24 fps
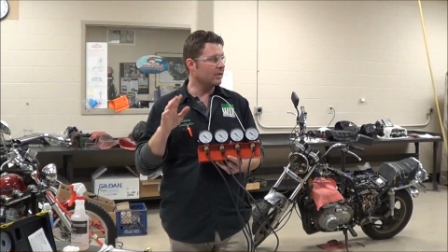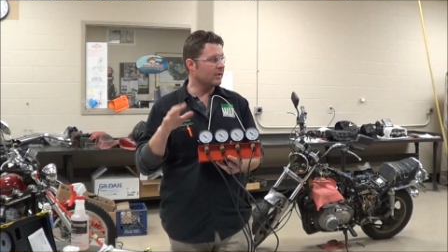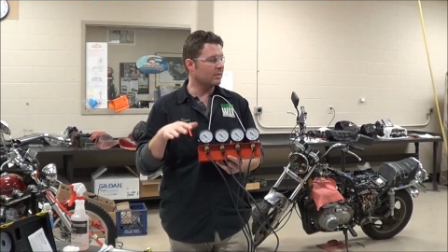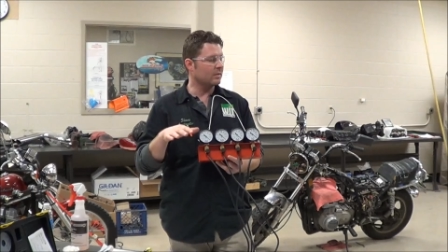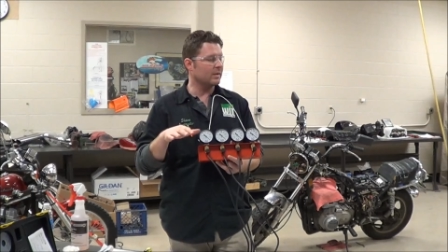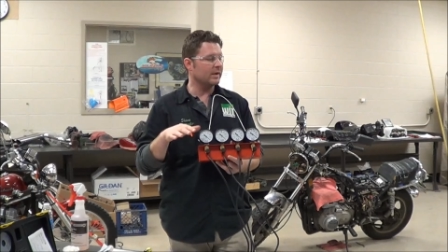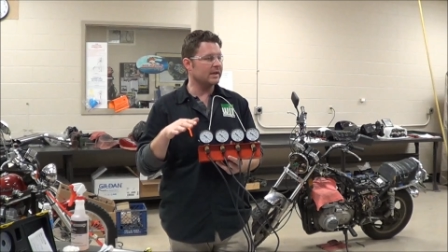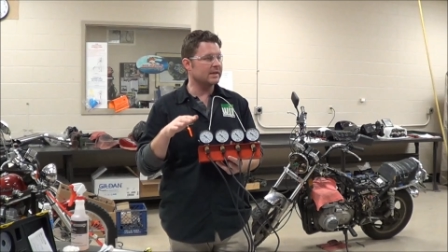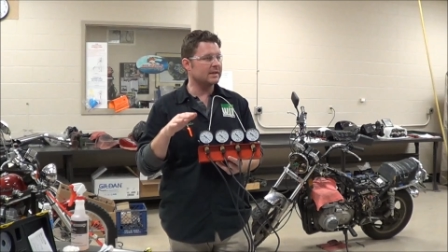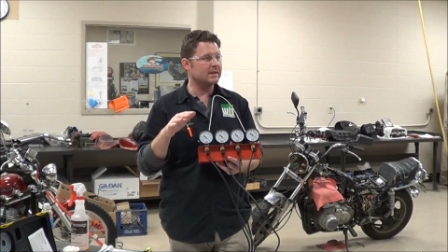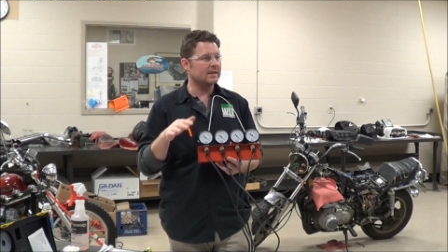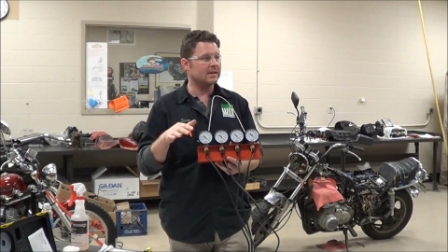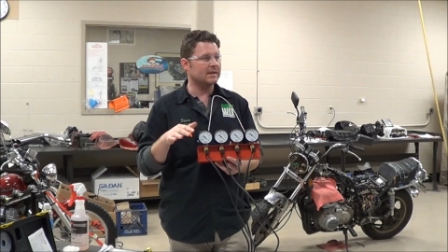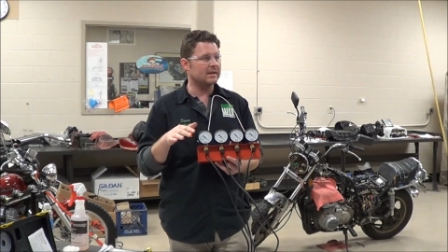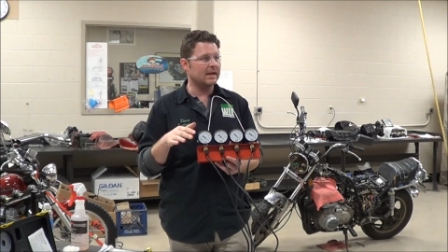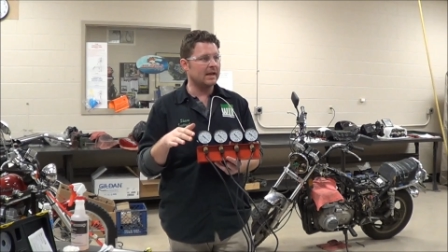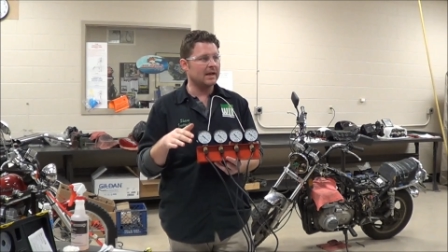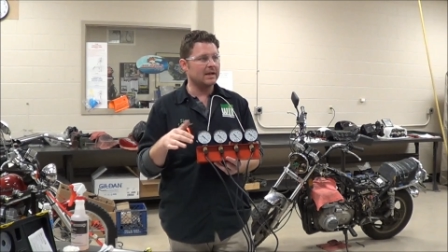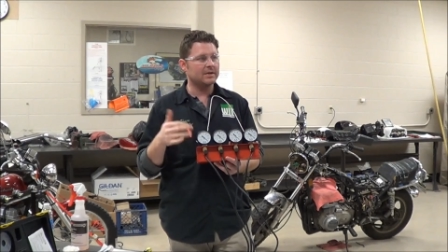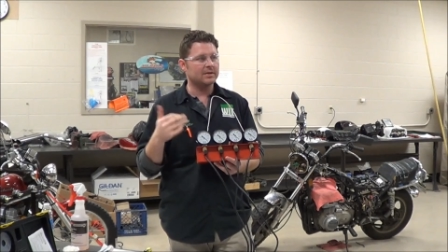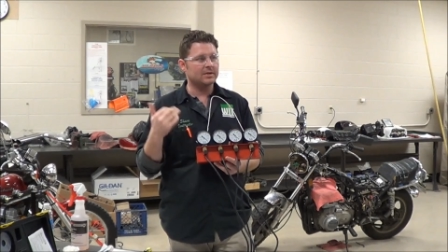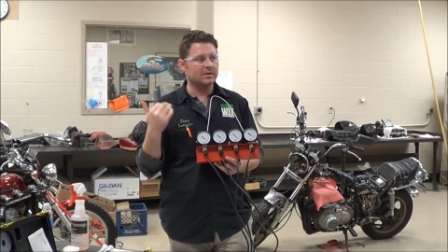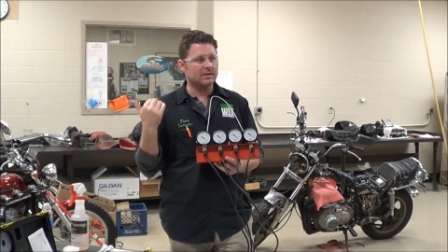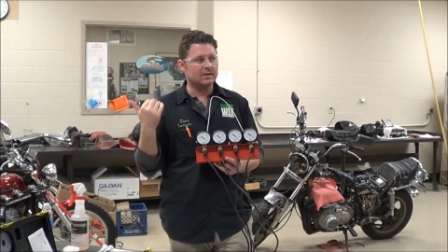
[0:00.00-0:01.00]
the risks and
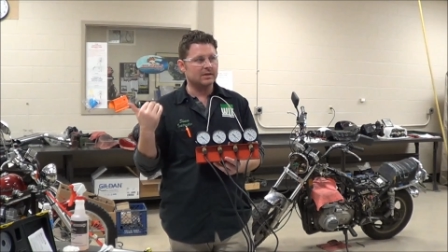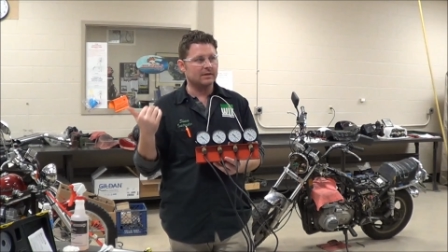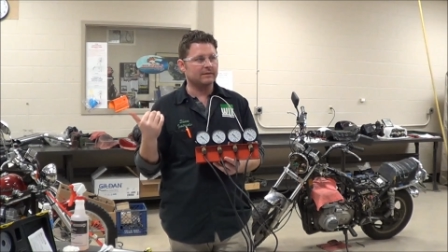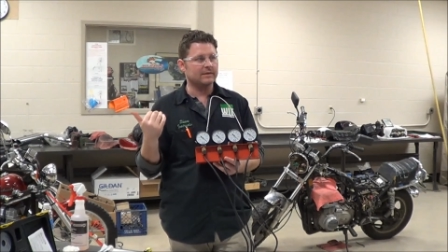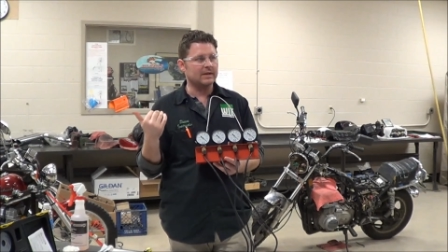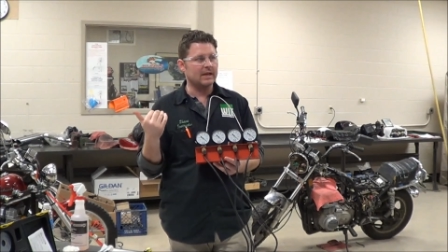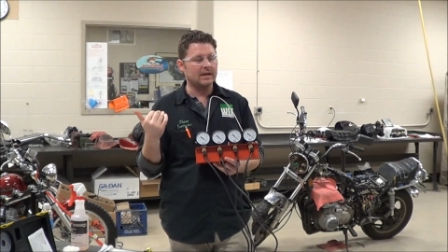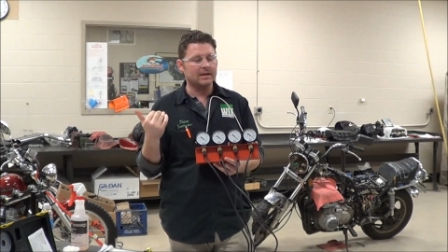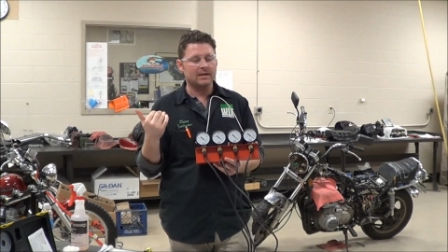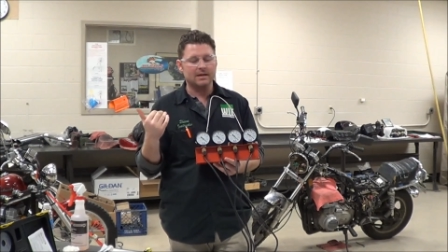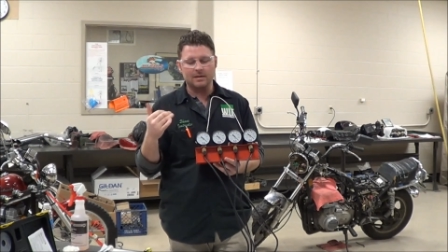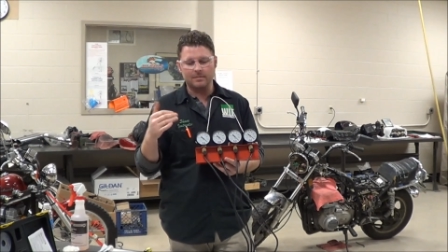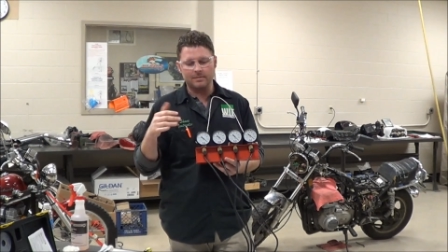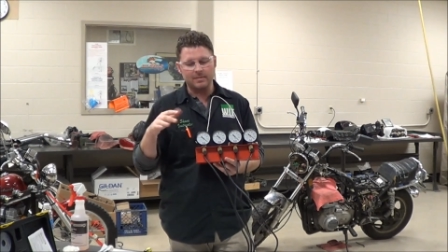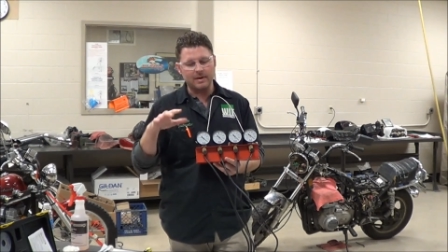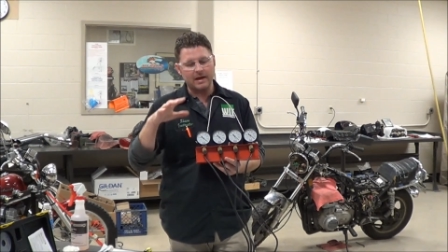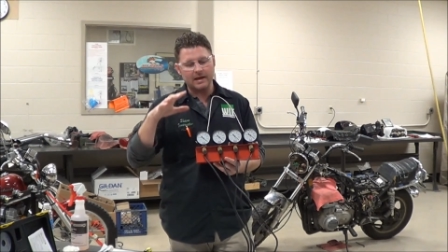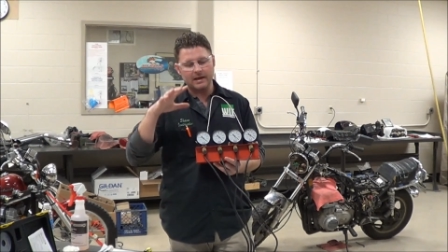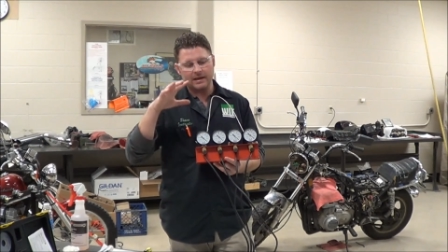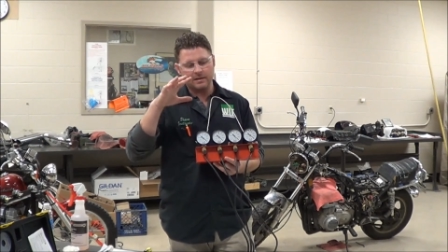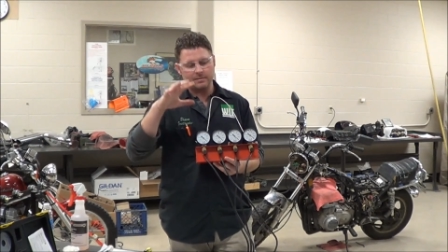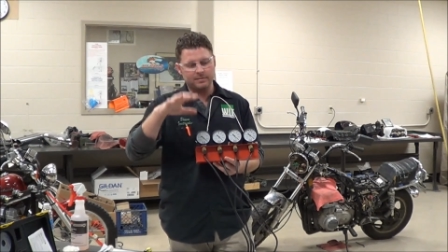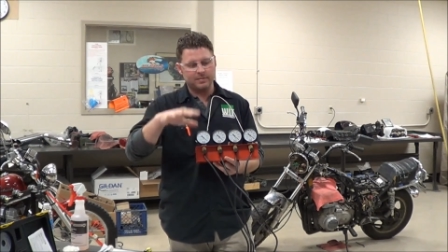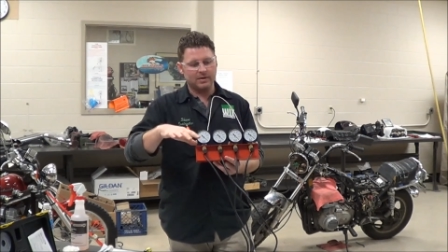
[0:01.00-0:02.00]
dangers of taking a
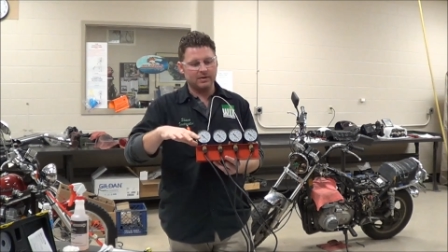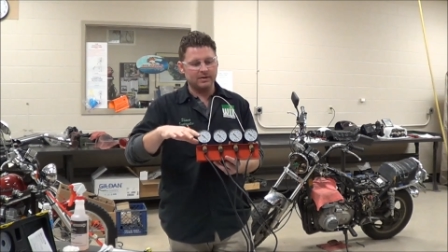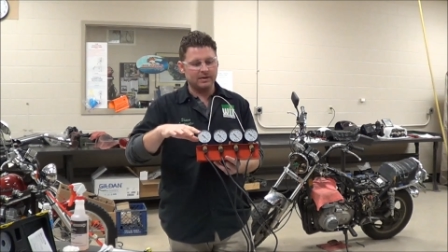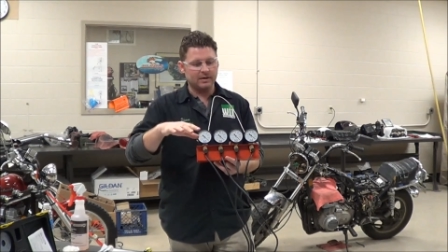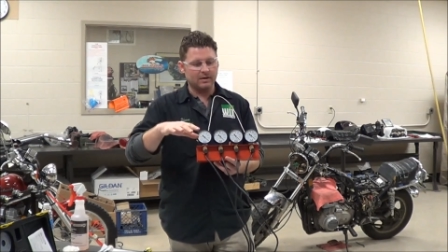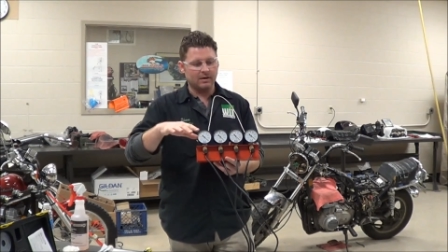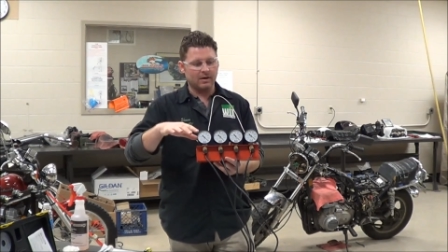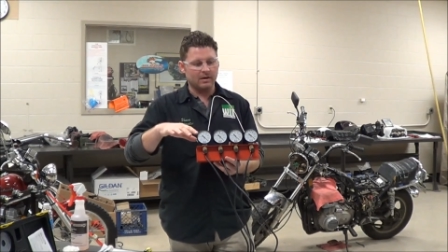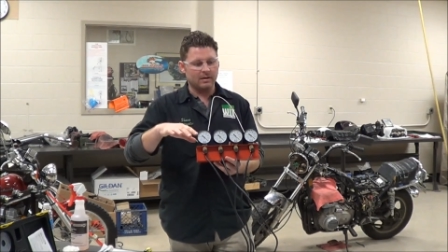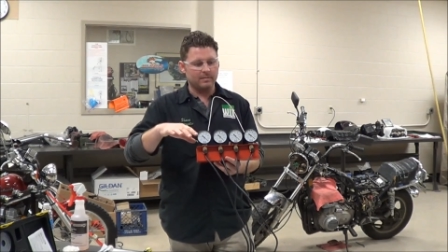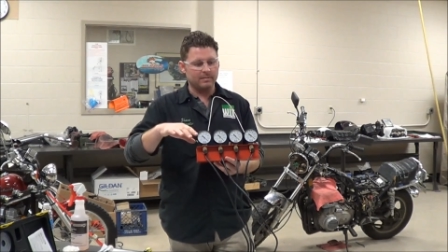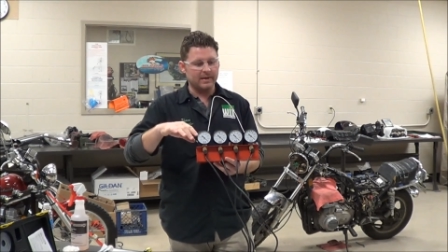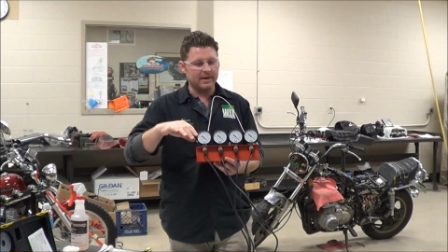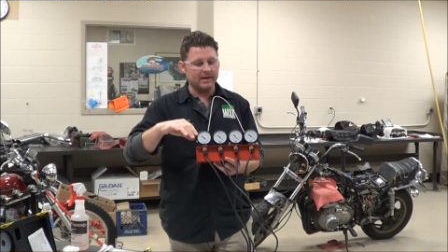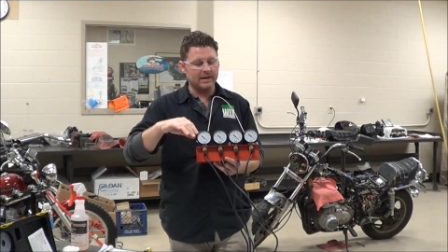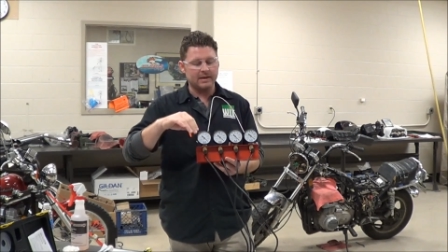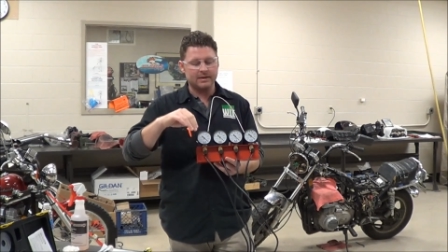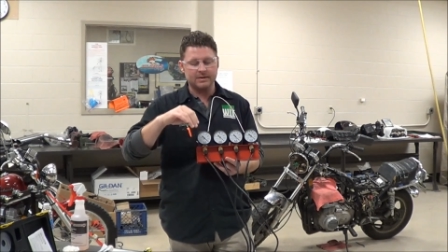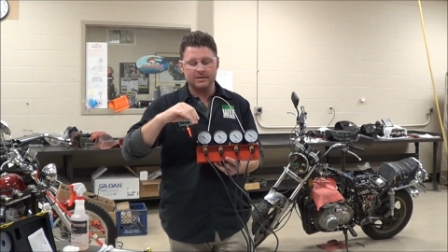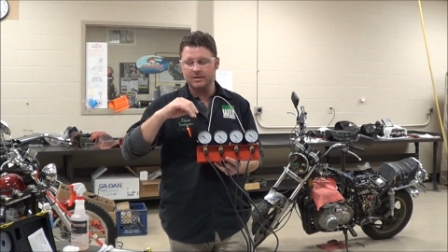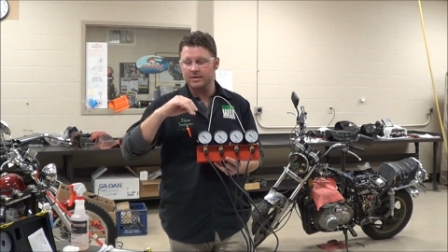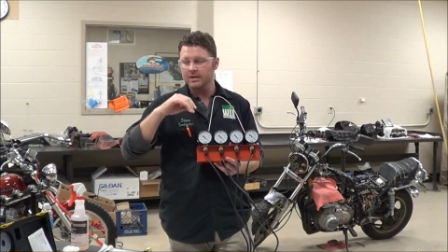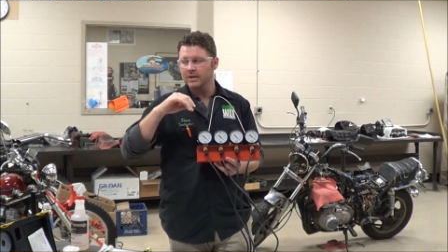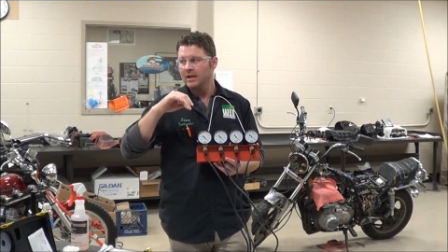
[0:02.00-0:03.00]
bike, putting it on a
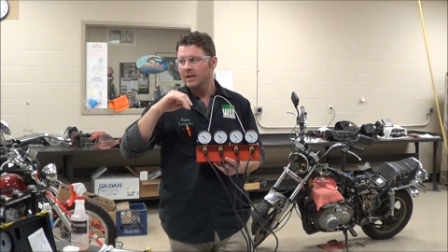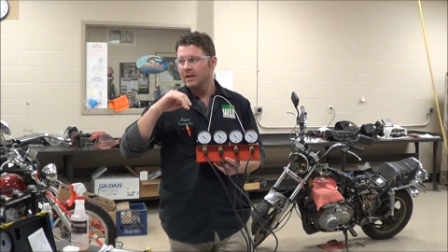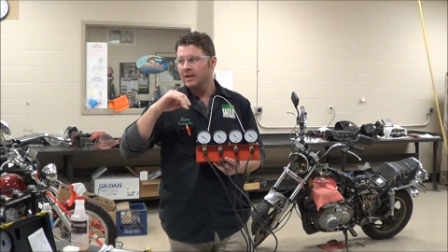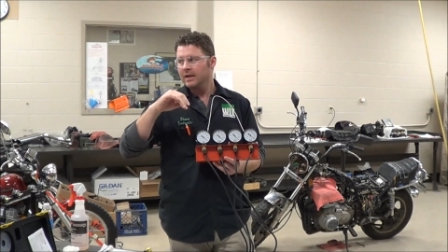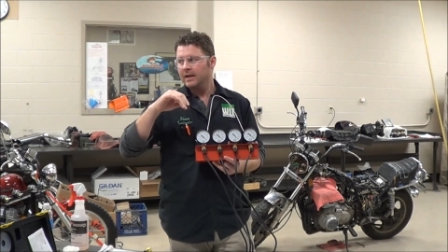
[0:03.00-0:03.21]
bench,